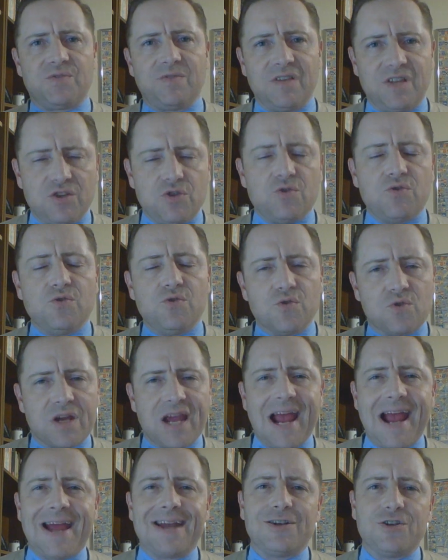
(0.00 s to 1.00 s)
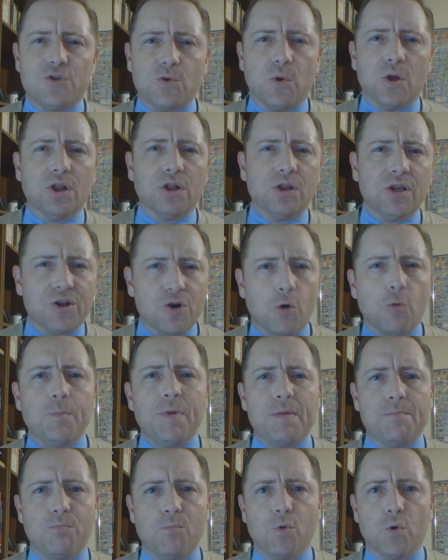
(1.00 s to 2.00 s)
you can do a little
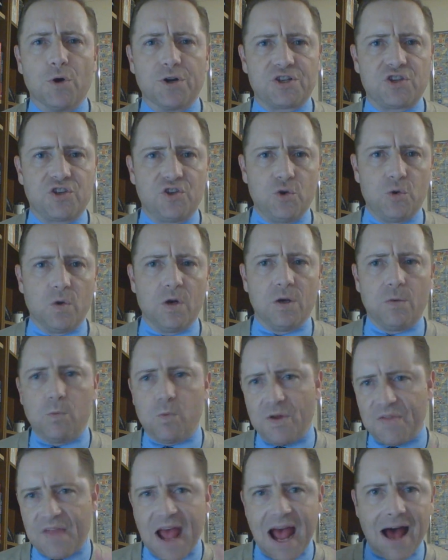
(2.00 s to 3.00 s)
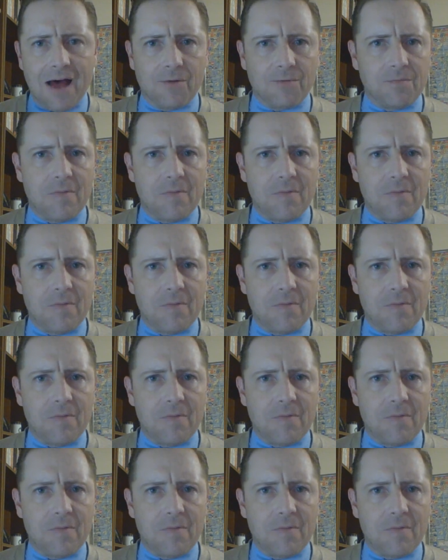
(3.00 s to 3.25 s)
bit more to it without